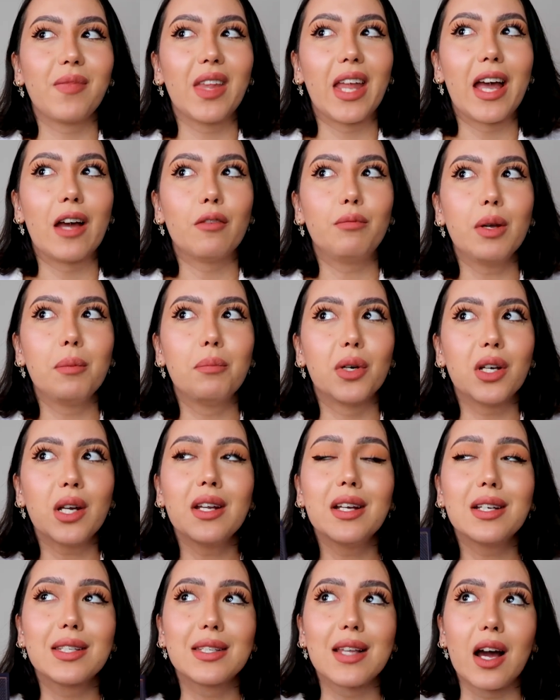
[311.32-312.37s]
have been
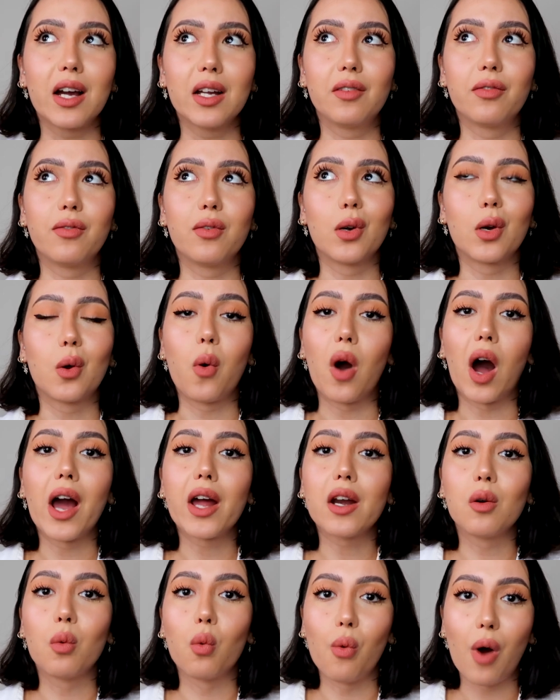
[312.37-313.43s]
putting aside for
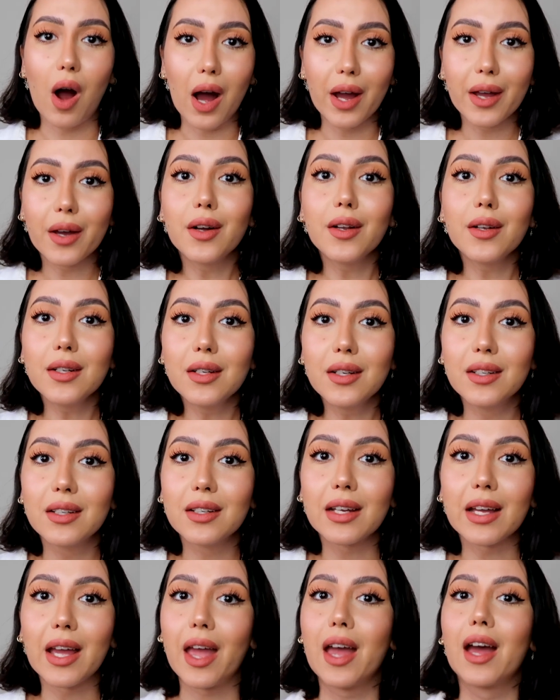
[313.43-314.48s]
quite a while.
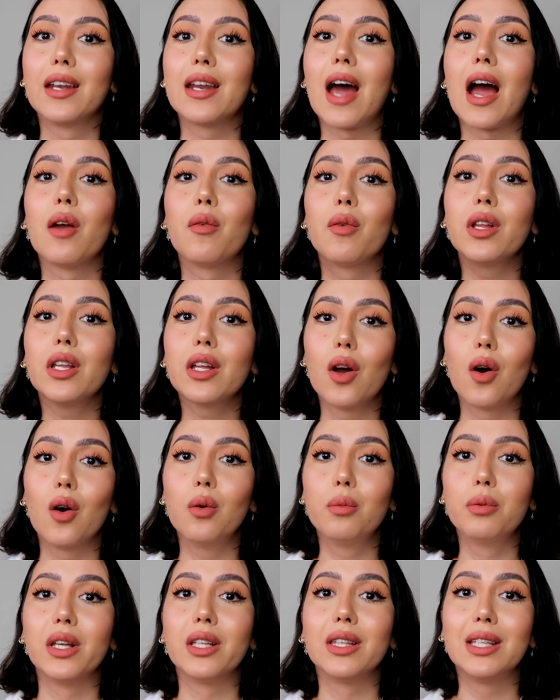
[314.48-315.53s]
And I really
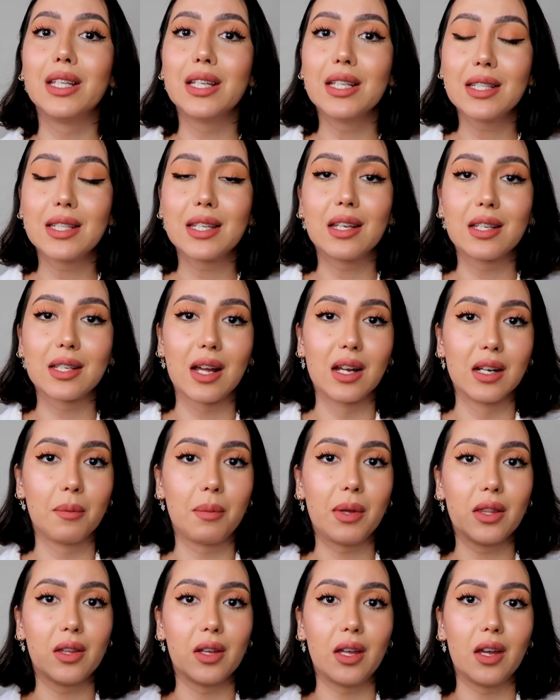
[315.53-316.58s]
hope that this is gonna
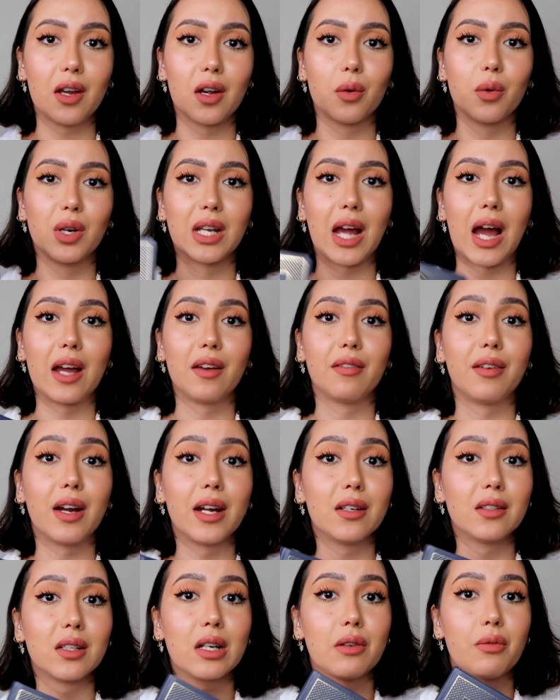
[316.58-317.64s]
be the year when I
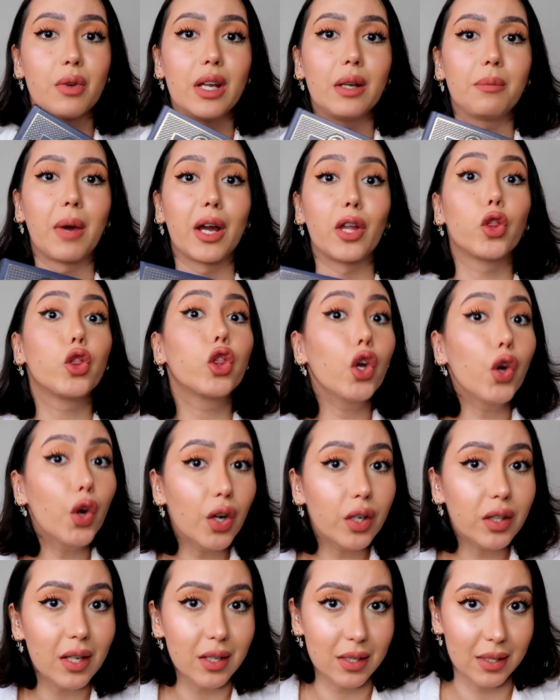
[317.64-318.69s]
finally read my
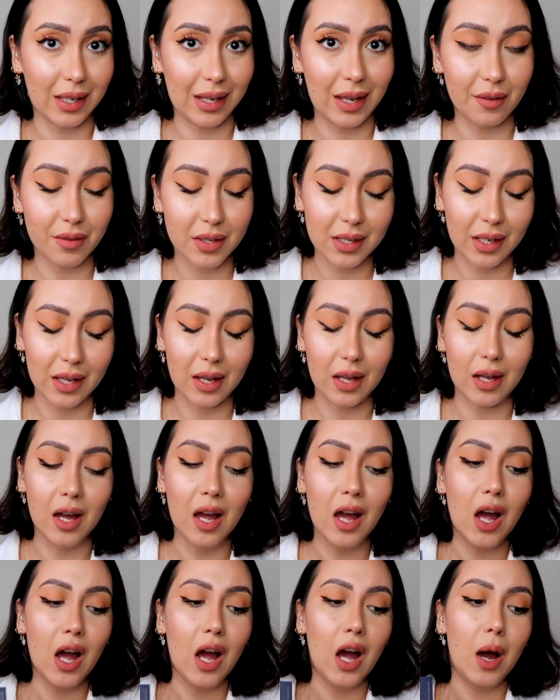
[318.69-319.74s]
third Dostoevsky
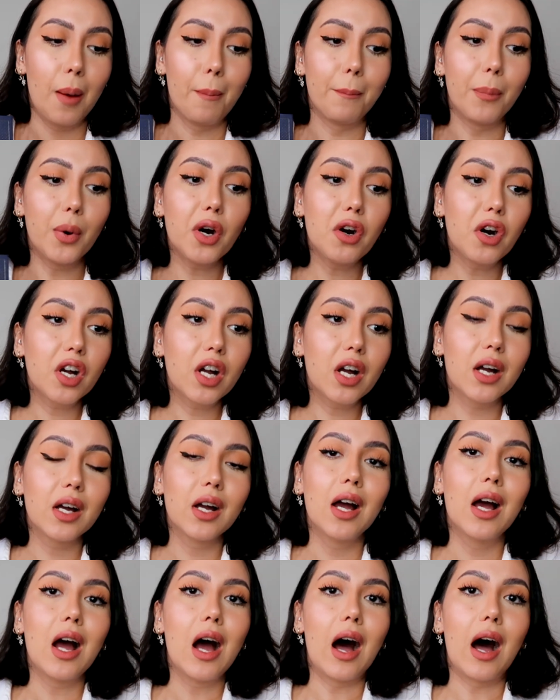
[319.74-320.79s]
book.
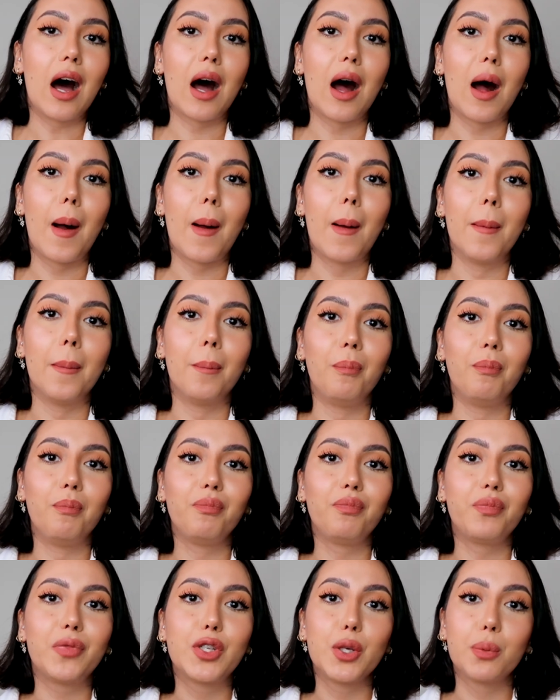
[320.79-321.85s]

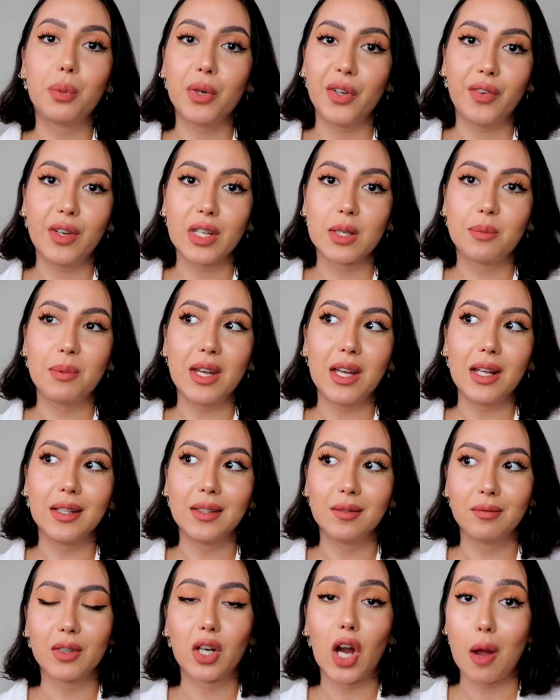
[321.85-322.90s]
Two previous
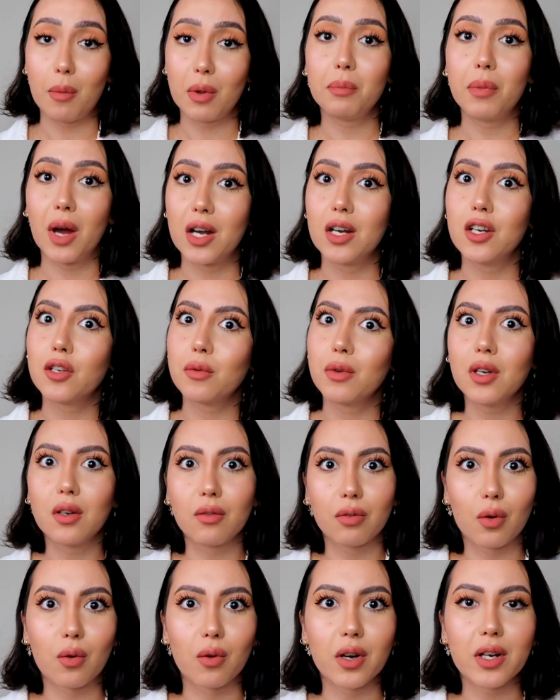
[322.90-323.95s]
being Crime and Punishment,
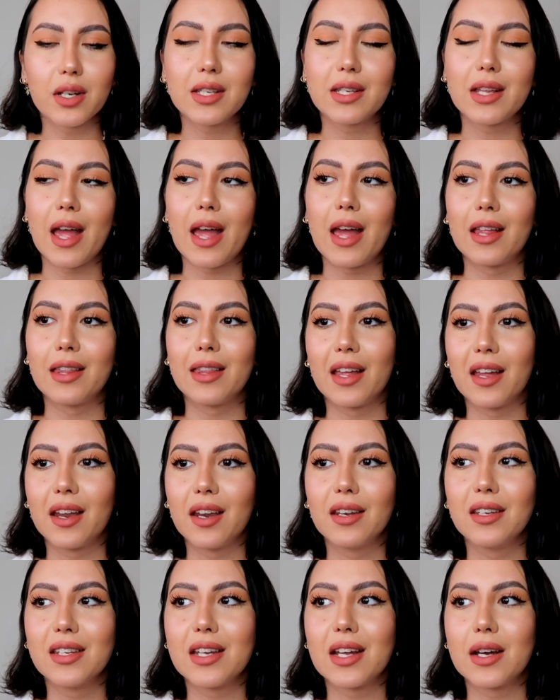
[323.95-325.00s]
of course, and
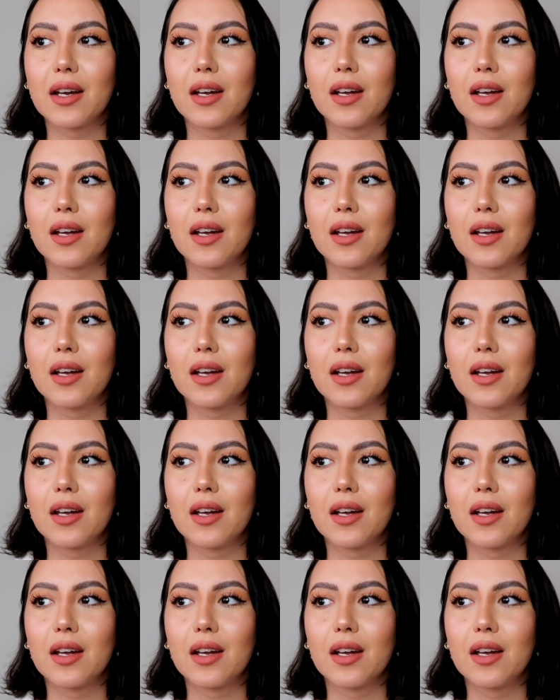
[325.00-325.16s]
then